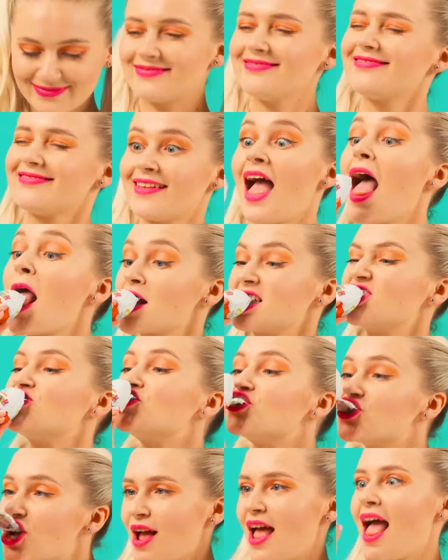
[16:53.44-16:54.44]
balls.
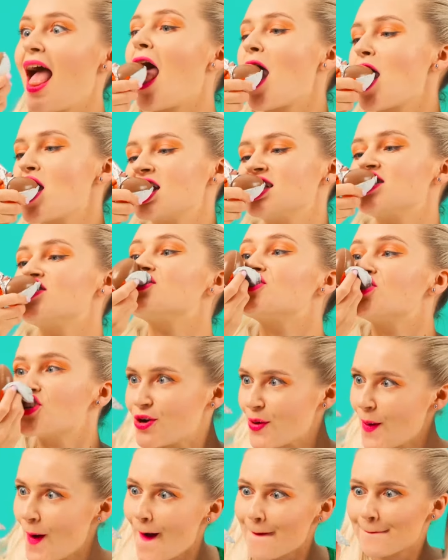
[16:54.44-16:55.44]
All right,
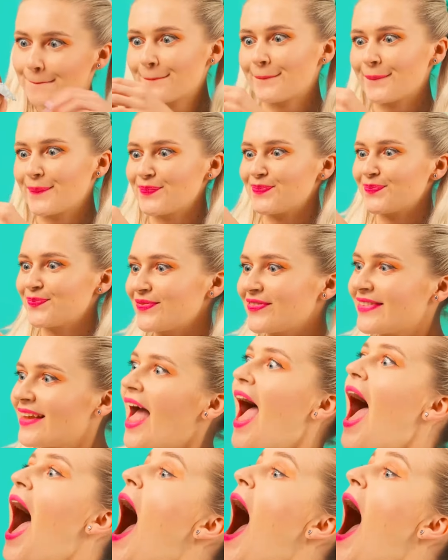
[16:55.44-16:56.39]
it's time for me to go.